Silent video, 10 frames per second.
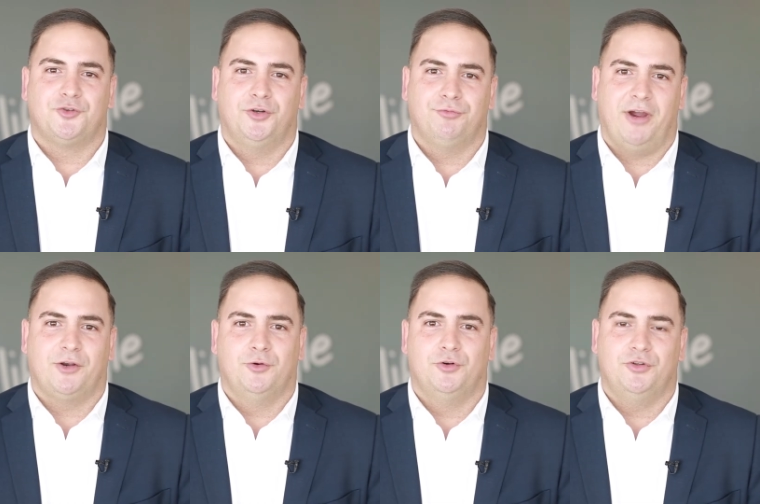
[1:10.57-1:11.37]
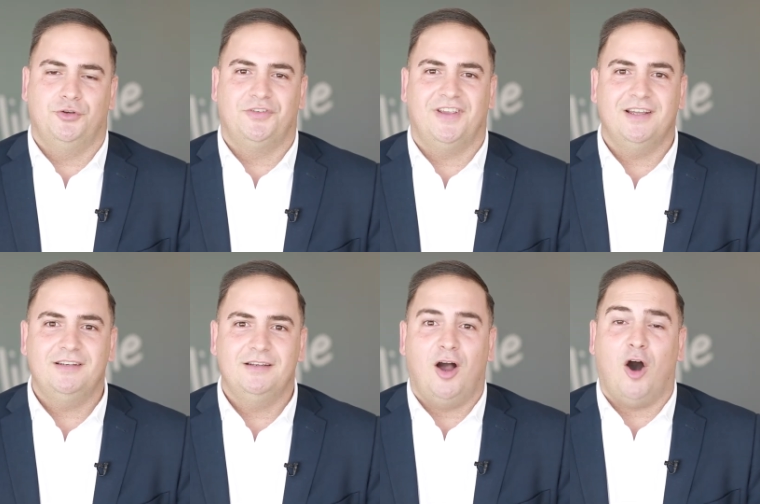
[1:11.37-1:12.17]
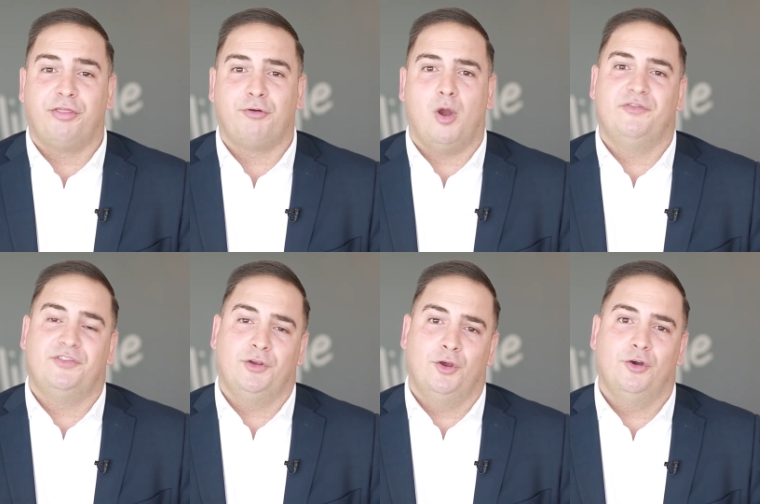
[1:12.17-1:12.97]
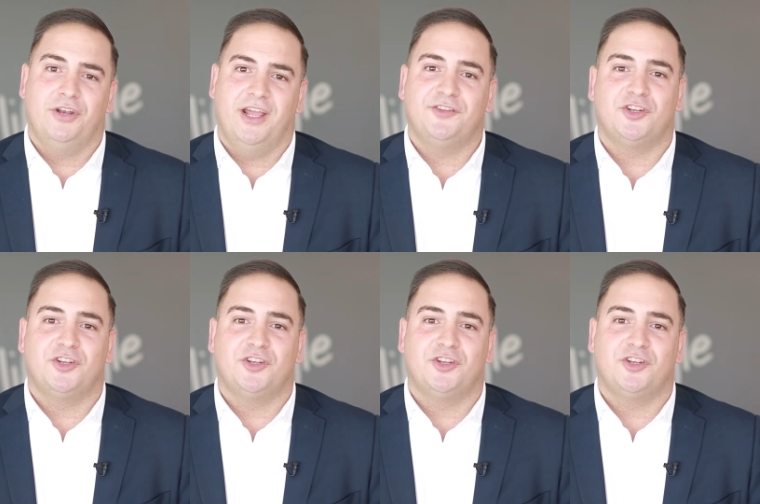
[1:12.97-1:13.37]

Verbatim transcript: joined Raine and Horne Newtown. I'll throw over to her now